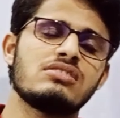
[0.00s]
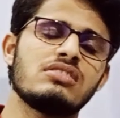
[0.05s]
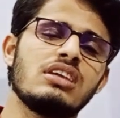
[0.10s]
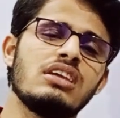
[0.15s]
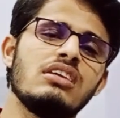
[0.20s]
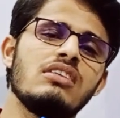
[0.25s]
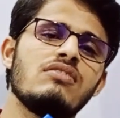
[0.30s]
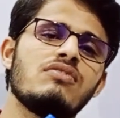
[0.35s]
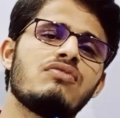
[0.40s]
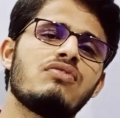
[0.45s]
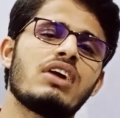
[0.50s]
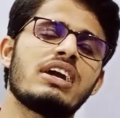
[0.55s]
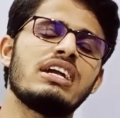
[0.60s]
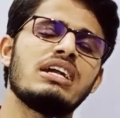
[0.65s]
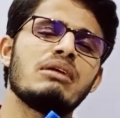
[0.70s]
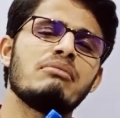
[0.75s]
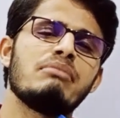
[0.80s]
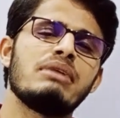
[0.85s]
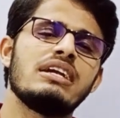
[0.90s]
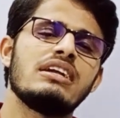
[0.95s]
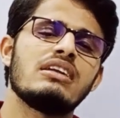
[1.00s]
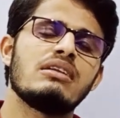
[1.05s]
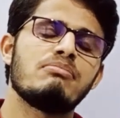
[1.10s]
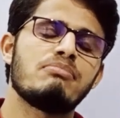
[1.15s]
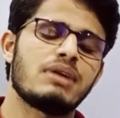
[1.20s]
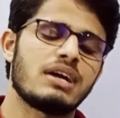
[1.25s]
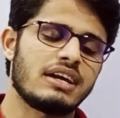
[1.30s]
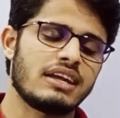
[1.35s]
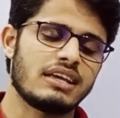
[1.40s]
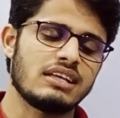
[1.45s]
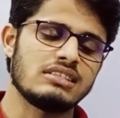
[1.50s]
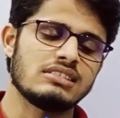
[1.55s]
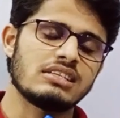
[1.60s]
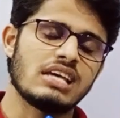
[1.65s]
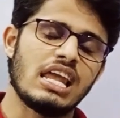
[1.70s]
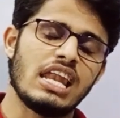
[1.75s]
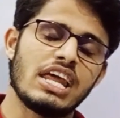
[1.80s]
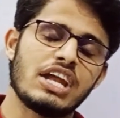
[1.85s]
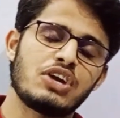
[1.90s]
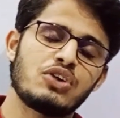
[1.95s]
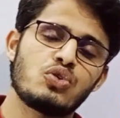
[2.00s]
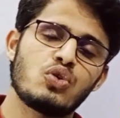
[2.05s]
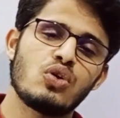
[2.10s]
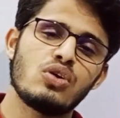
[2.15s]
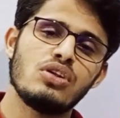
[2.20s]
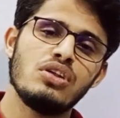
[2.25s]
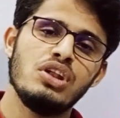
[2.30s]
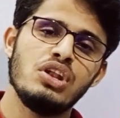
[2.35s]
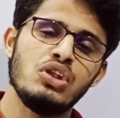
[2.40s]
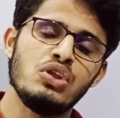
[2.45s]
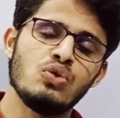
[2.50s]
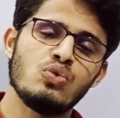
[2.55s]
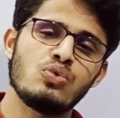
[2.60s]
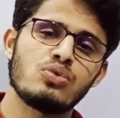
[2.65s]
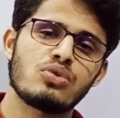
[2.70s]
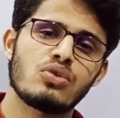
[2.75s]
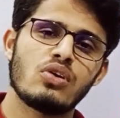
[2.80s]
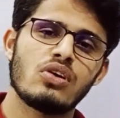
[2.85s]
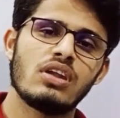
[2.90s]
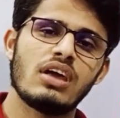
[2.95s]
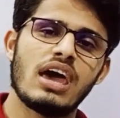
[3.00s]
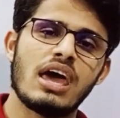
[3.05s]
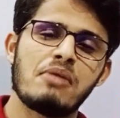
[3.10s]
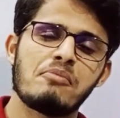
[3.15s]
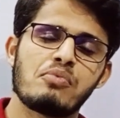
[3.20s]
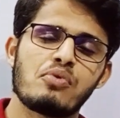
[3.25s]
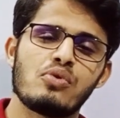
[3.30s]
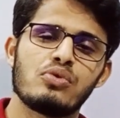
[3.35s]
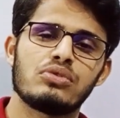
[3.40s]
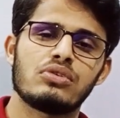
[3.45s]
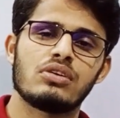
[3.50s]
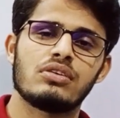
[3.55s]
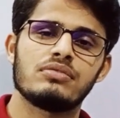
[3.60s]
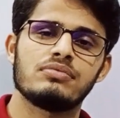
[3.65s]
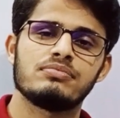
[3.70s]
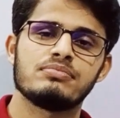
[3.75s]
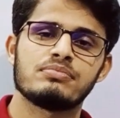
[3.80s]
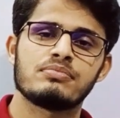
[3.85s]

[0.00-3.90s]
three fundamental particles: electron, neutron, and proton.